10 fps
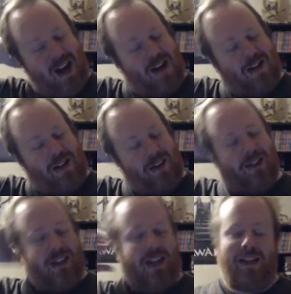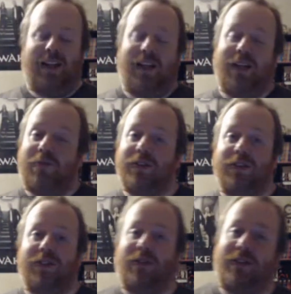Turner's not taking any prisoners
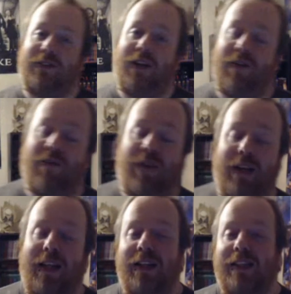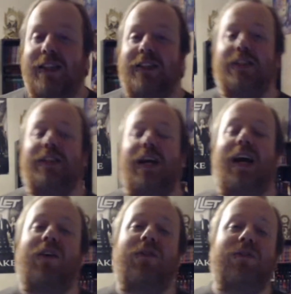whatsoever. In fact, he unleashes the
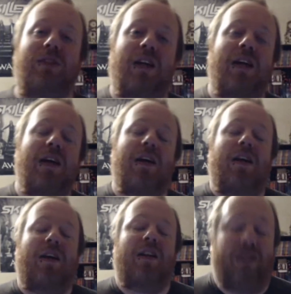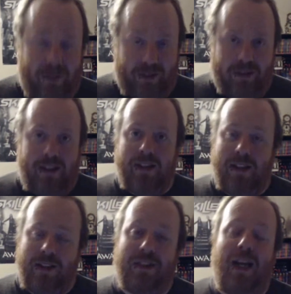Hounds, literally
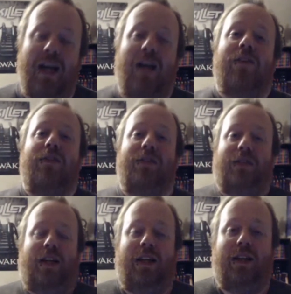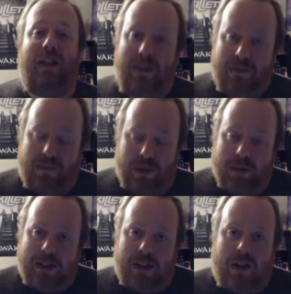unleashes the Hounds. He pretty
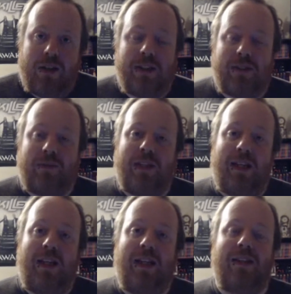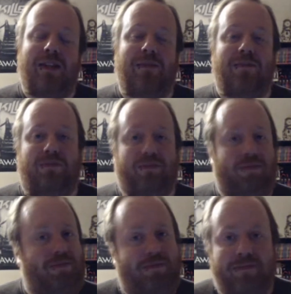much all that's within his
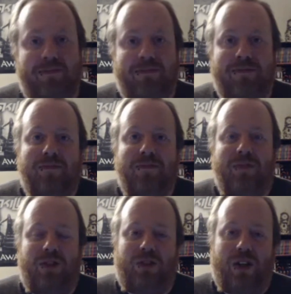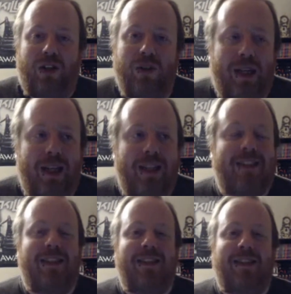control, he
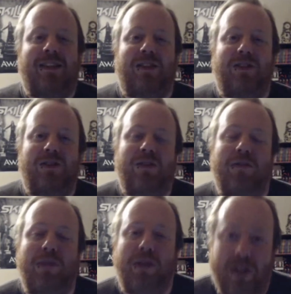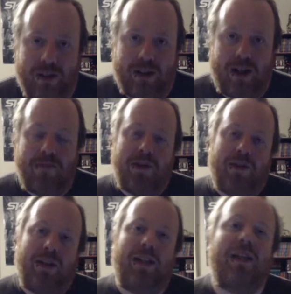sends into the Mutant Underground
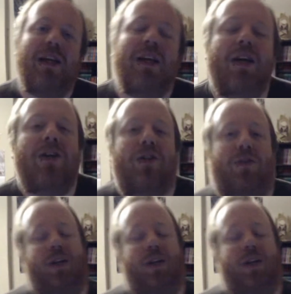building to try